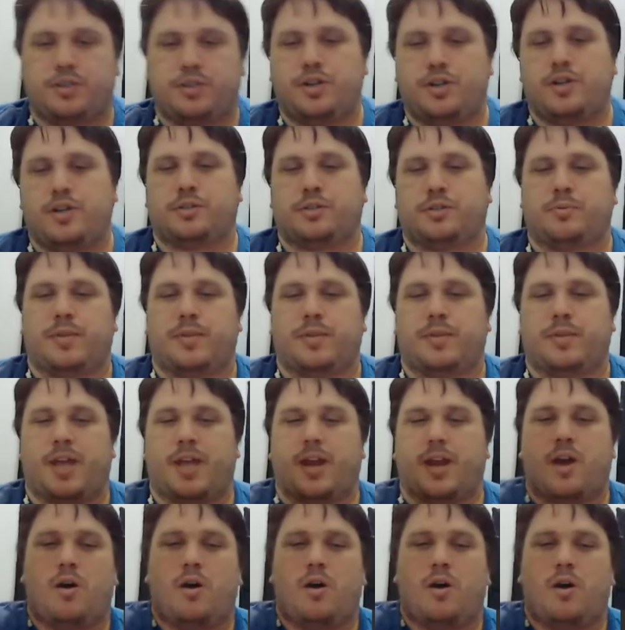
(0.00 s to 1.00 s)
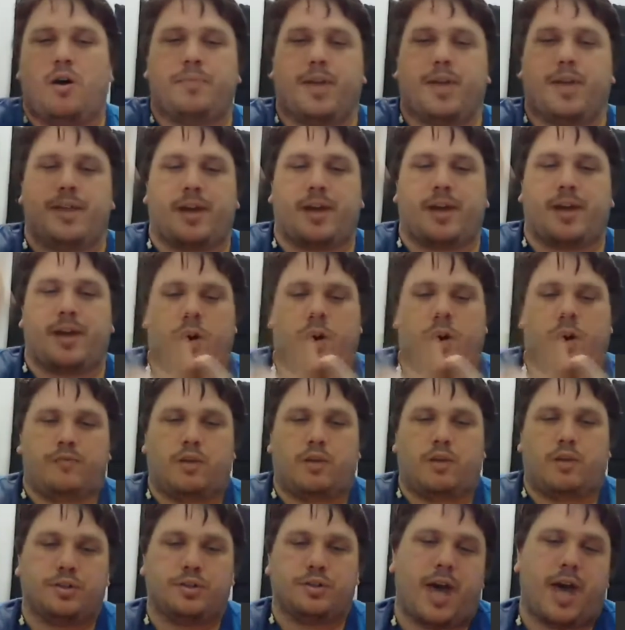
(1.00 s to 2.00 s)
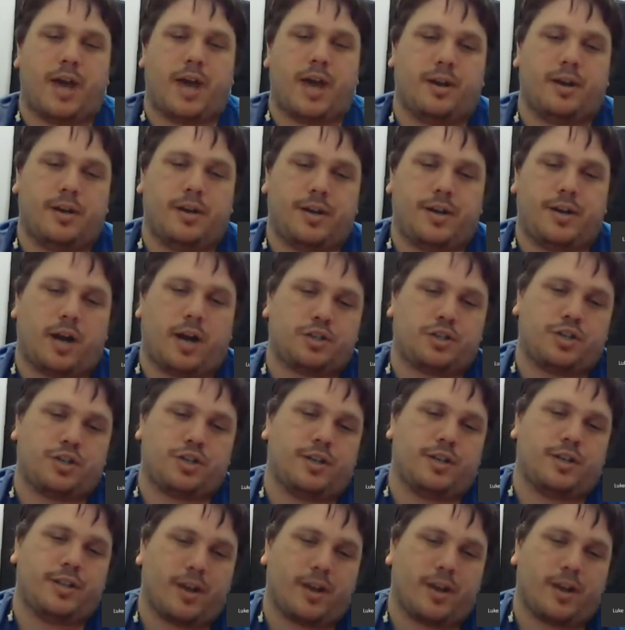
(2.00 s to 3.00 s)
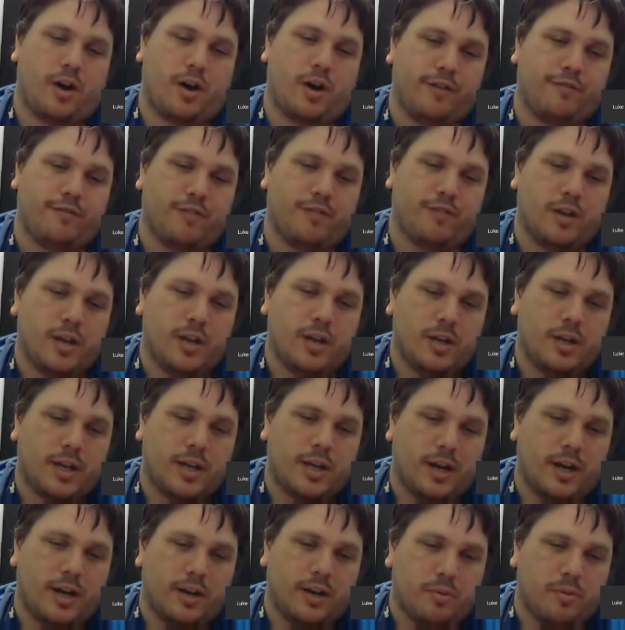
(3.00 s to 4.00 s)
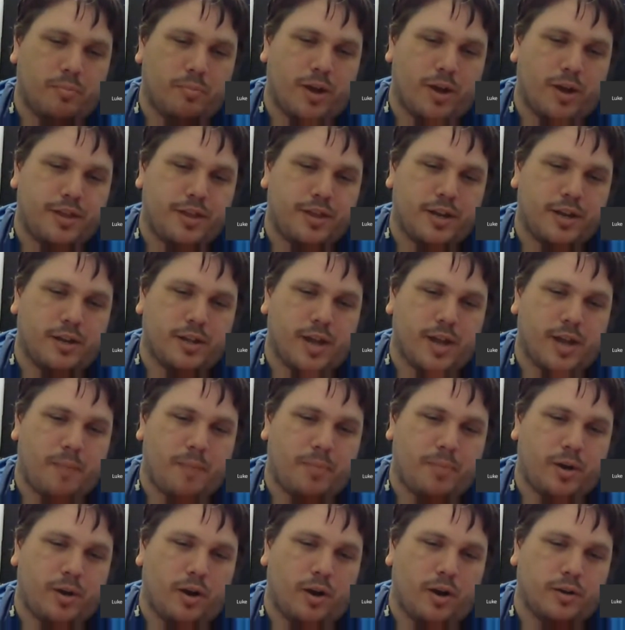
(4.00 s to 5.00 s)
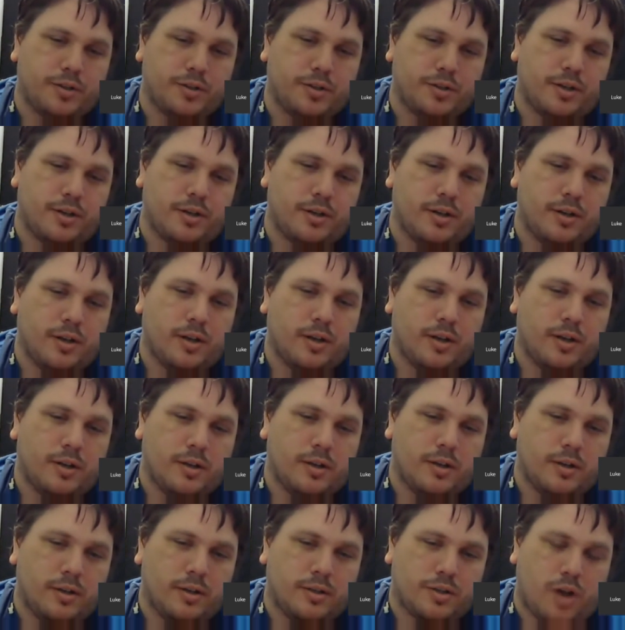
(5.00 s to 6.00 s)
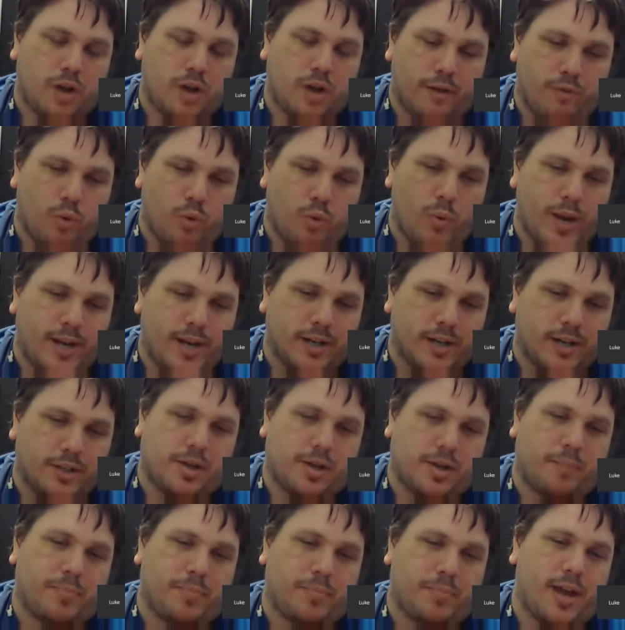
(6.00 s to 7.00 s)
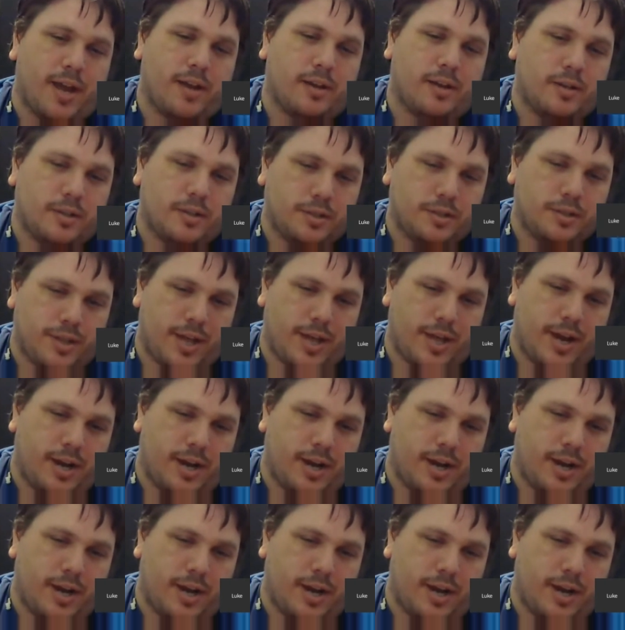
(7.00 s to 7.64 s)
students when they go up there, they kind of lose that adduction and they kind of get a little breathy on the upper notes and it's kind of a weakness up there. So that